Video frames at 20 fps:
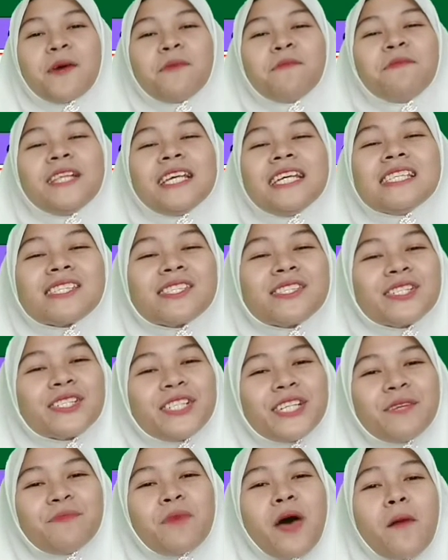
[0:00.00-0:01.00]
Please do
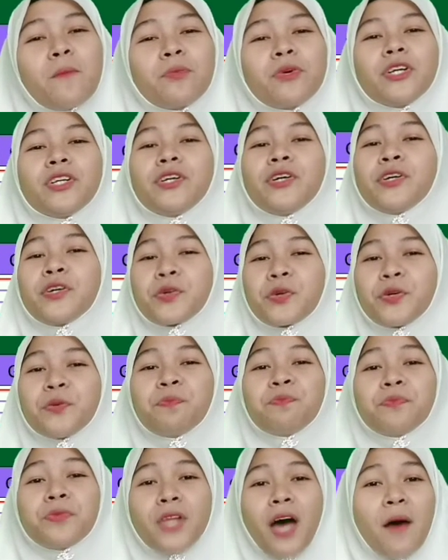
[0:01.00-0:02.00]
remember your group
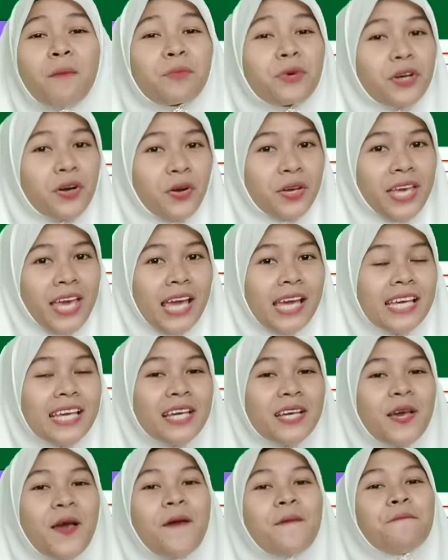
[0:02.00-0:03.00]
number, okay?
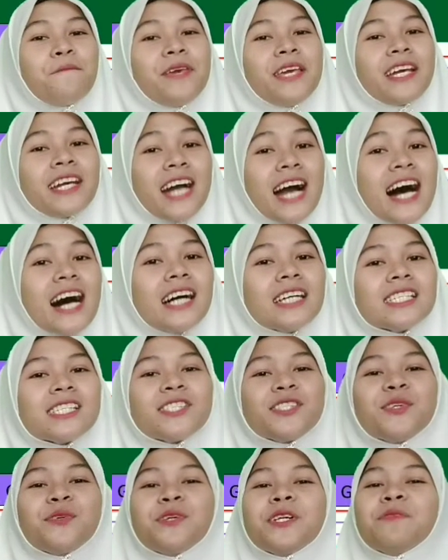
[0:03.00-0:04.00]

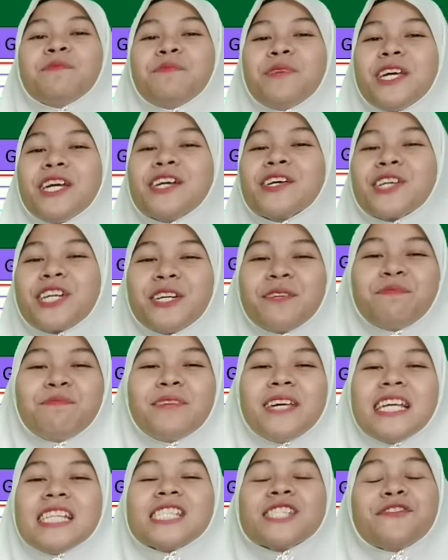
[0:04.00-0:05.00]
Because you will be group
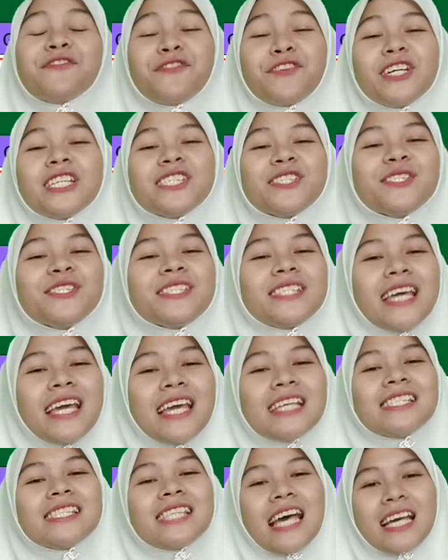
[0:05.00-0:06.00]
mates for
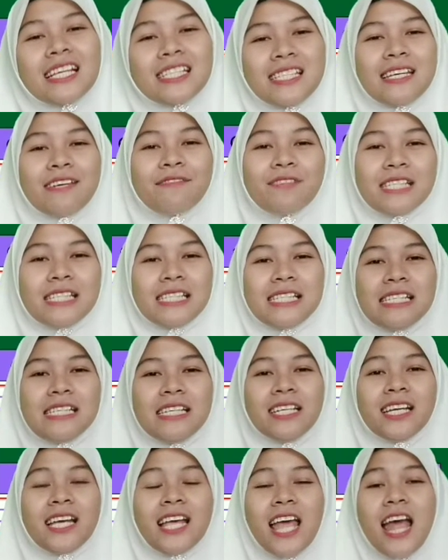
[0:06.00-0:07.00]
today's activity.
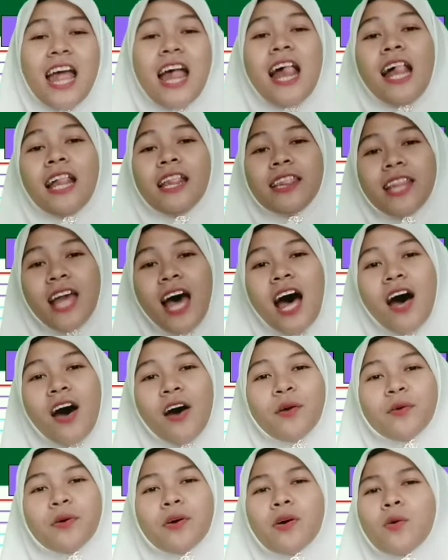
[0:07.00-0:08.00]

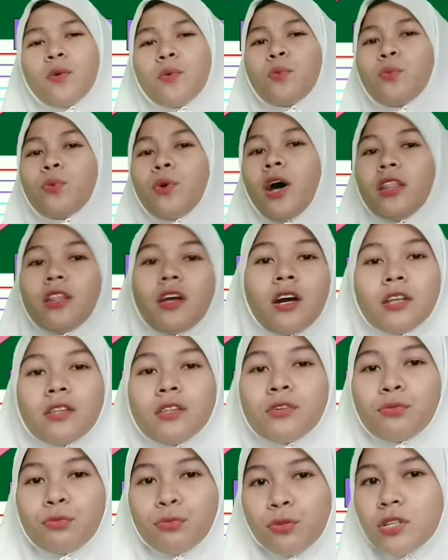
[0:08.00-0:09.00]
Now, what are
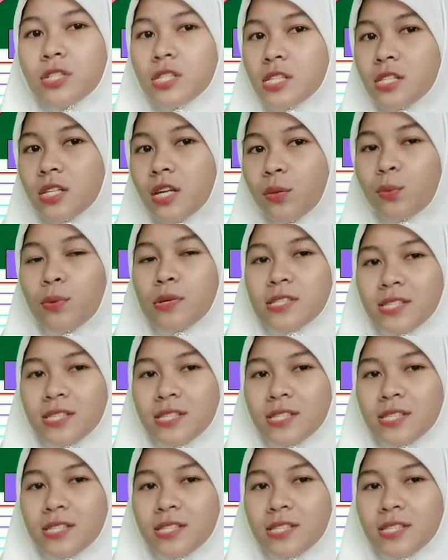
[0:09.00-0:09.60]
the rules that we